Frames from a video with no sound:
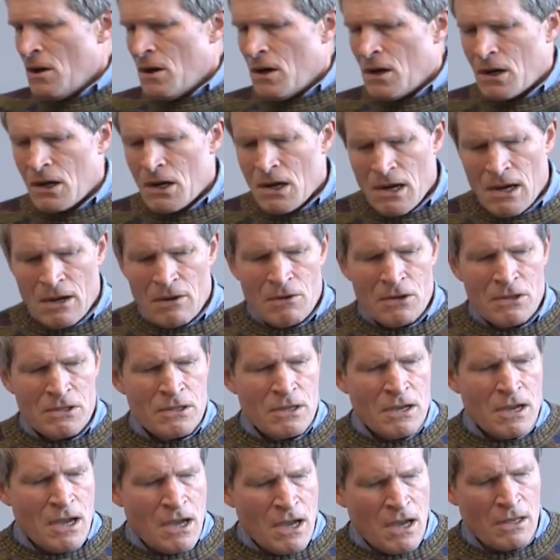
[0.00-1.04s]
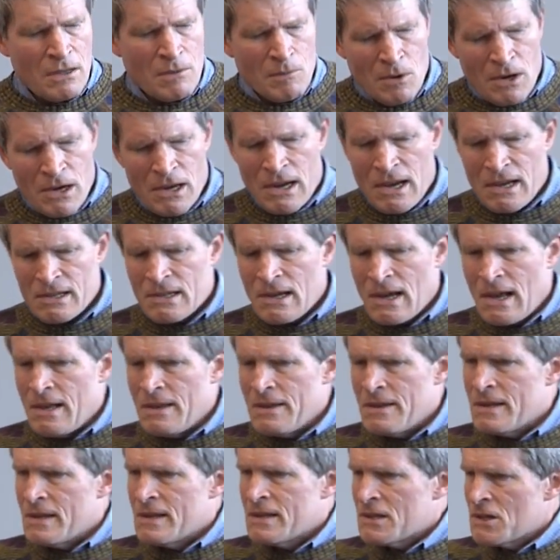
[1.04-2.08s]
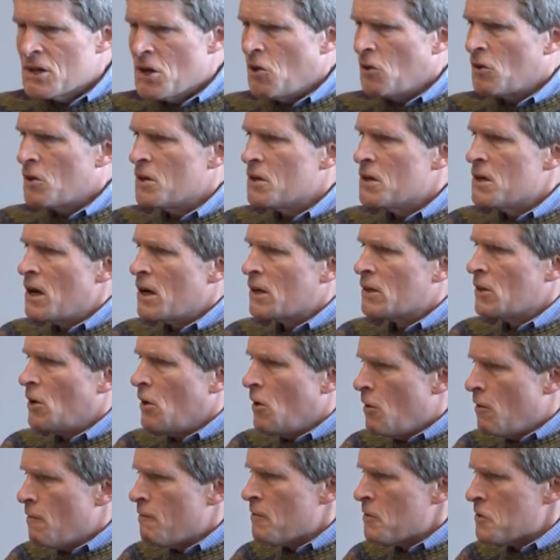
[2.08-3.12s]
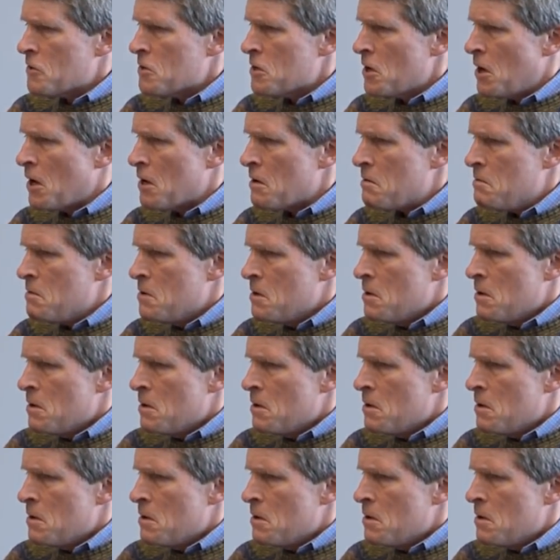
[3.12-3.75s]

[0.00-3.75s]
uh, Congress and the White House and still conduct oversight